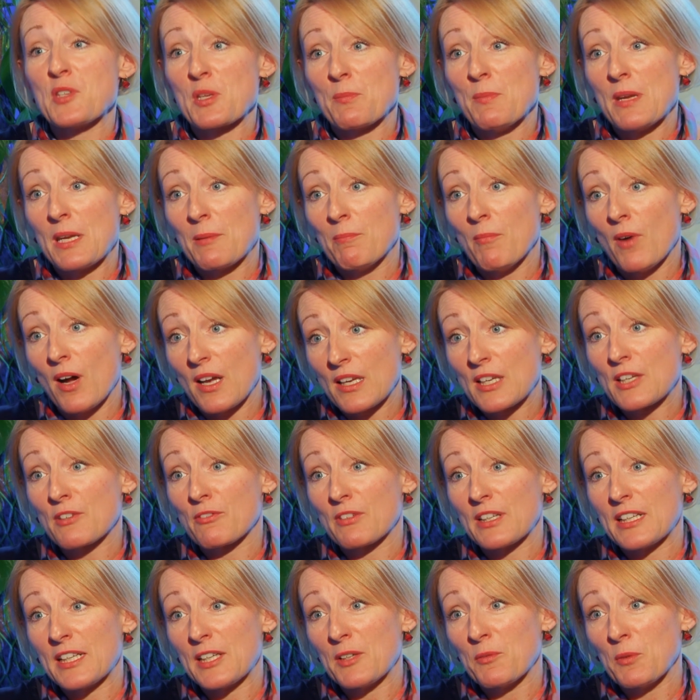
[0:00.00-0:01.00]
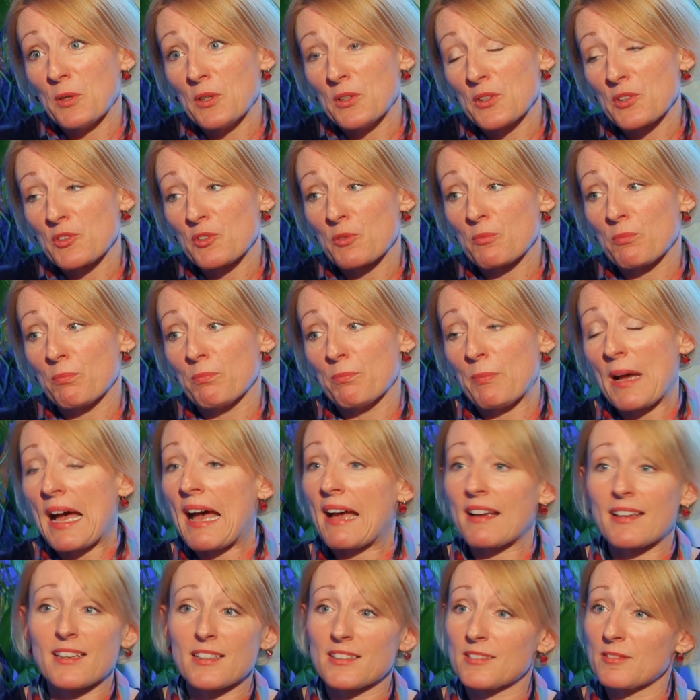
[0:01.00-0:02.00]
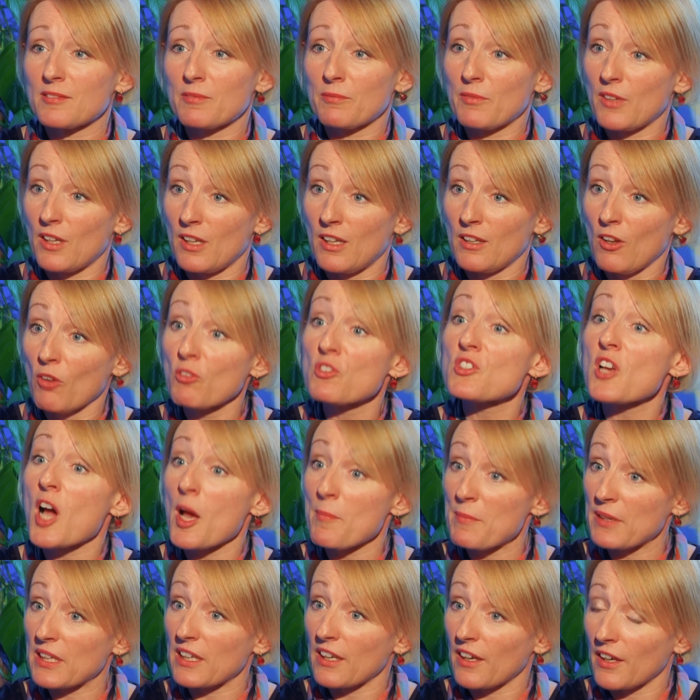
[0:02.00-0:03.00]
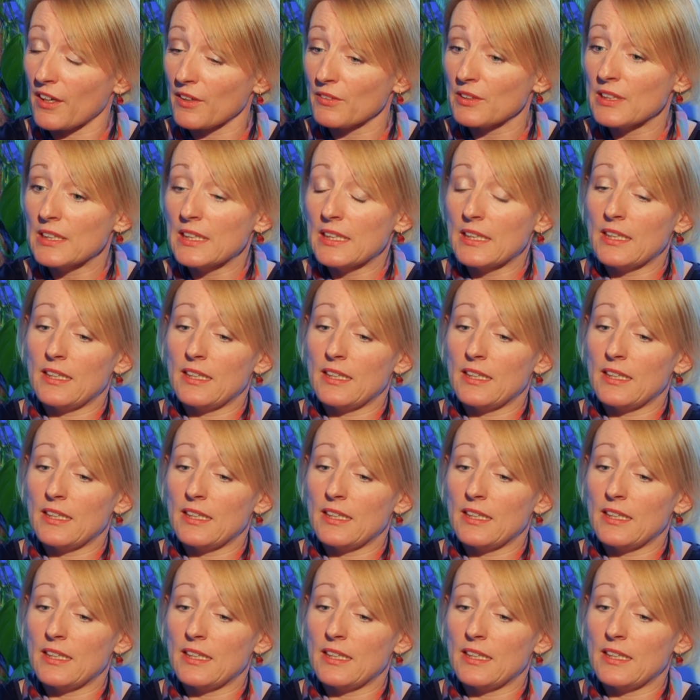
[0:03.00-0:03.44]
to me in my career was back a long time ago.